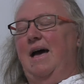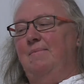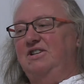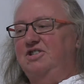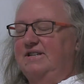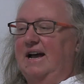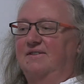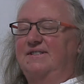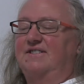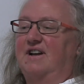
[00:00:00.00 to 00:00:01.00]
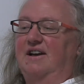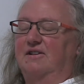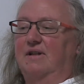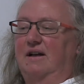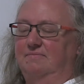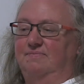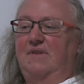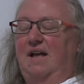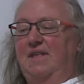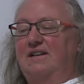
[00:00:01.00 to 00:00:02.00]
I mentioned house style,
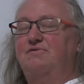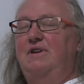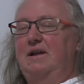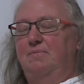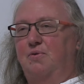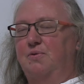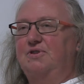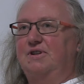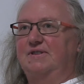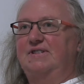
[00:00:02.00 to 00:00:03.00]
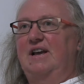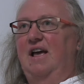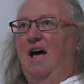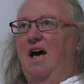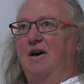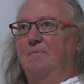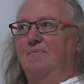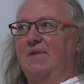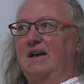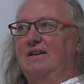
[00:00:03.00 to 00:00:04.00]
and that's really important.
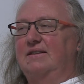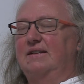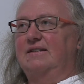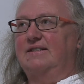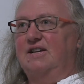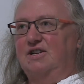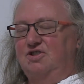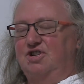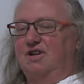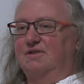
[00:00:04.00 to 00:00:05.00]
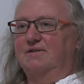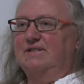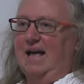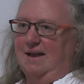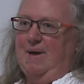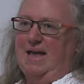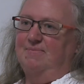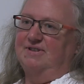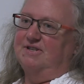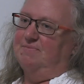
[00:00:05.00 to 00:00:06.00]
Certain journals like
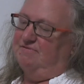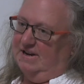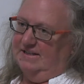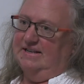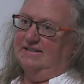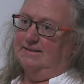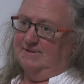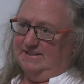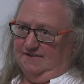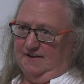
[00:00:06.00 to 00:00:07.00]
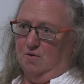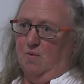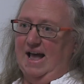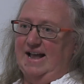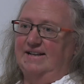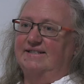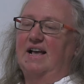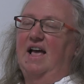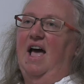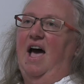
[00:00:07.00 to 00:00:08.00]
papers to be written in specific ways.
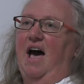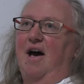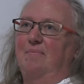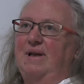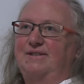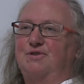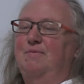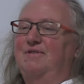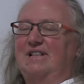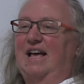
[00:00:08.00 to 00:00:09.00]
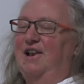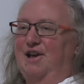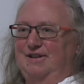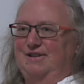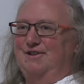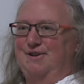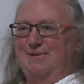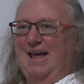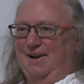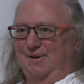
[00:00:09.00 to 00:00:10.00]
It's almost like learning a new
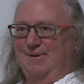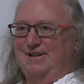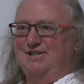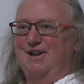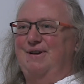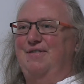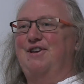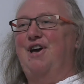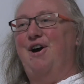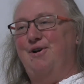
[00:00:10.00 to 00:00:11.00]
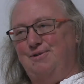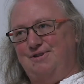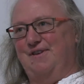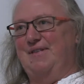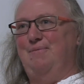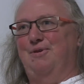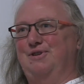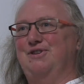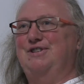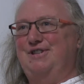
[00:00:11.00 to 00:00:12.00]
language, knowing the code that they
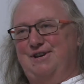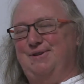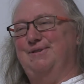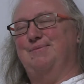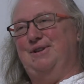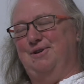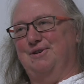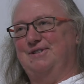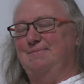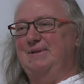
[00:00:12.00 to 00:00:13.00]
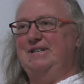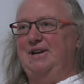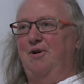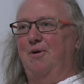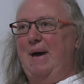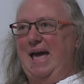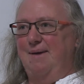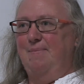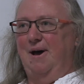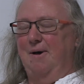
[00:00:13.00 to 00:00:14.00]
want you to use when you're submitting your
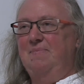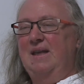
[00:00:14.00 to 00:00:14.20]
paper.